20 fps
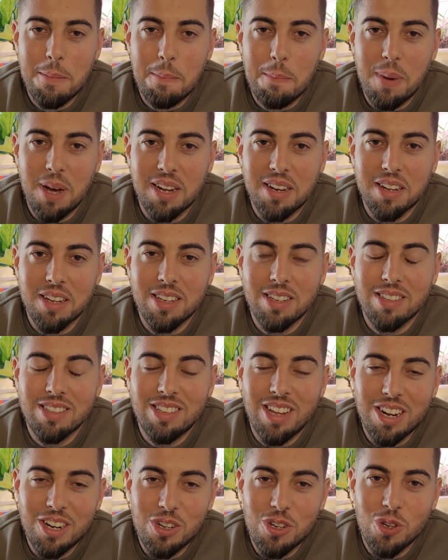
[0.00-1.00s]
But
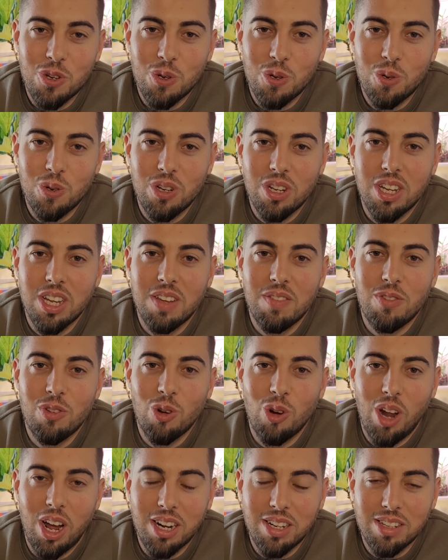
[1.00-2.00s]
stay tuned. If
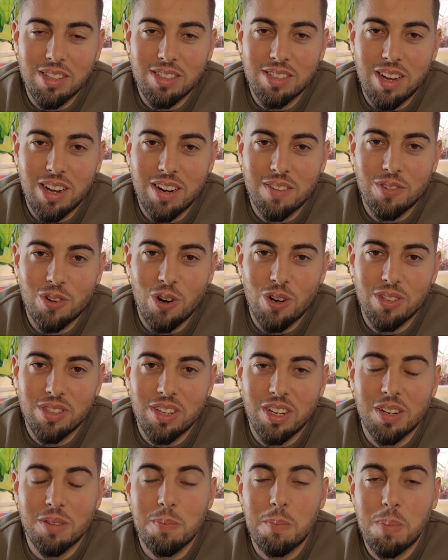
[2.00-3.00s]
you like this kind of
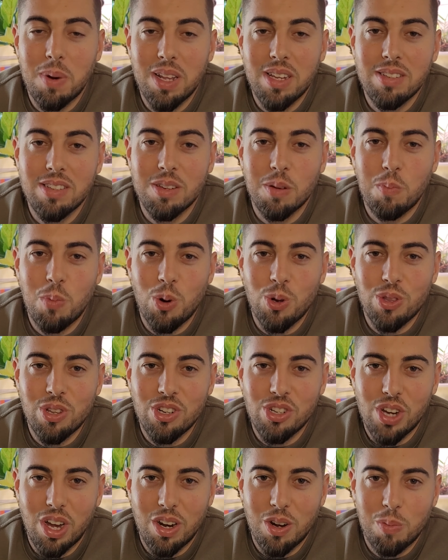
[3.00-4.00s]
content, please support the
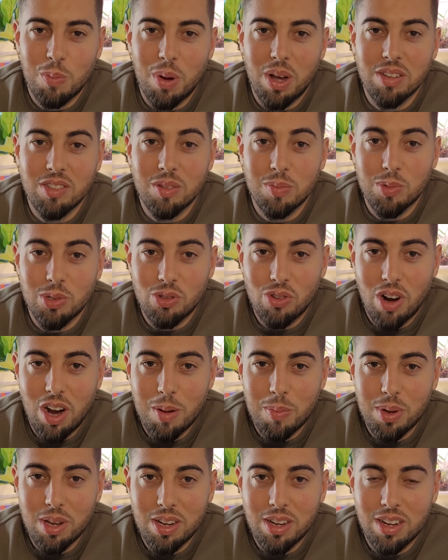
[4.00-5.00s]
channel by
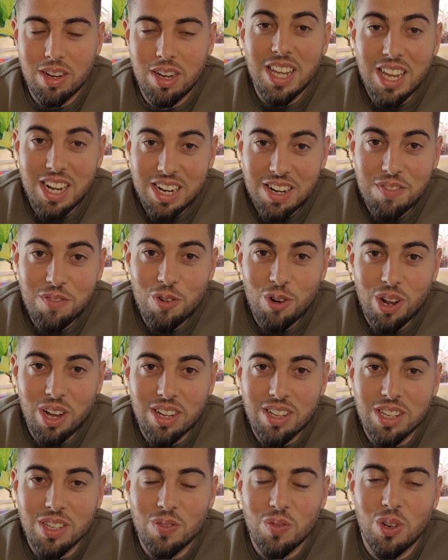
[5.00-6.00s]
subscribing. And if you
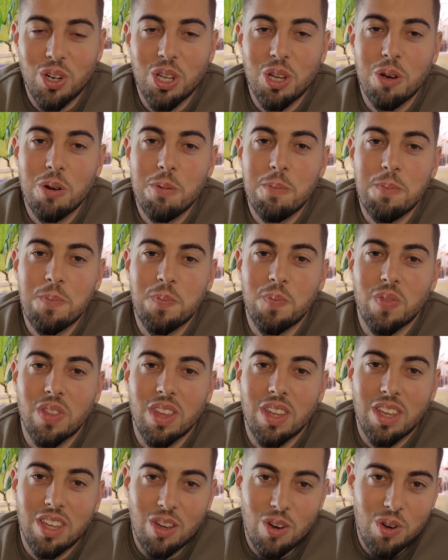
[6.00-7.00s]
like this video,
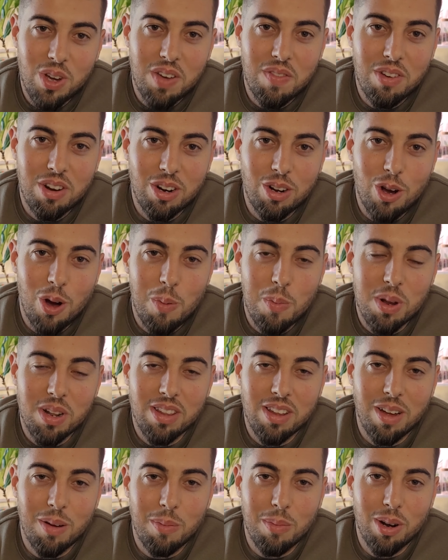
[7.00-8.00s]
go give it a comment
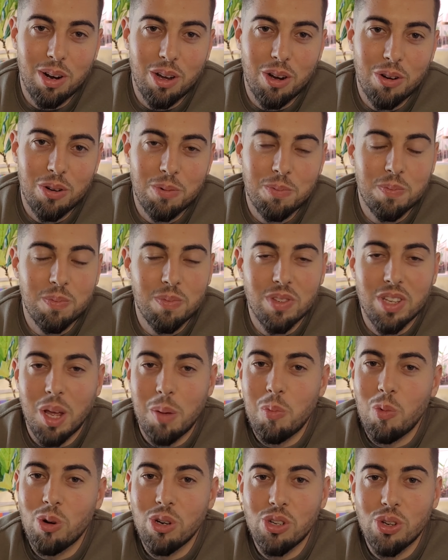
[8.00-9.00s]
down below. Tell
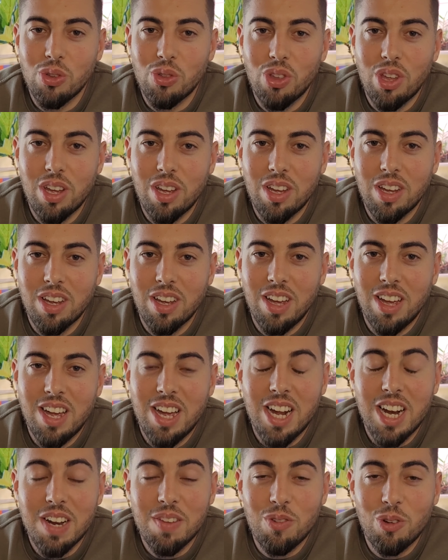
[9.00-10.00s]
me what you think.
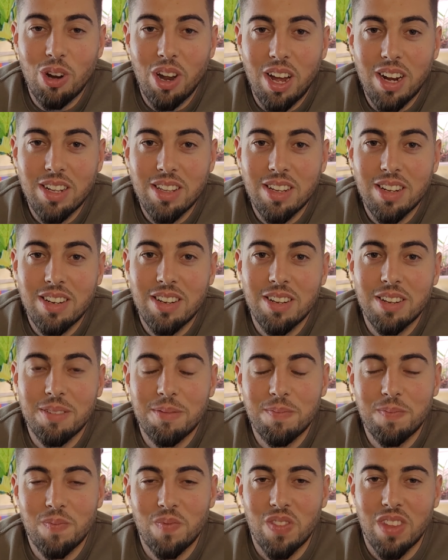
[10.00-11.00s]
And if you liked it,
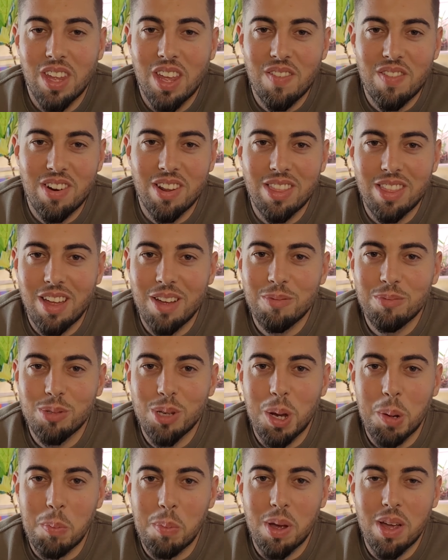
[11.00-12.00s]
give it a thumbs
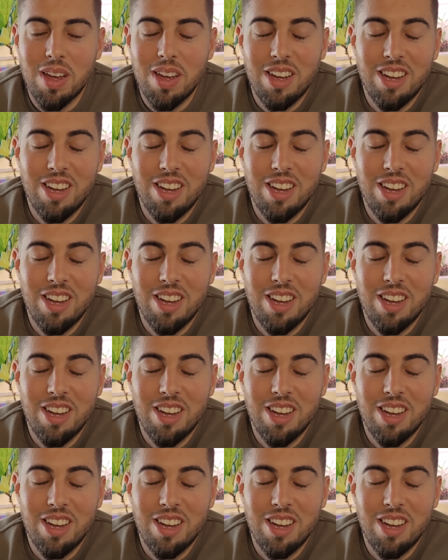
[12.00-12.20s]
up.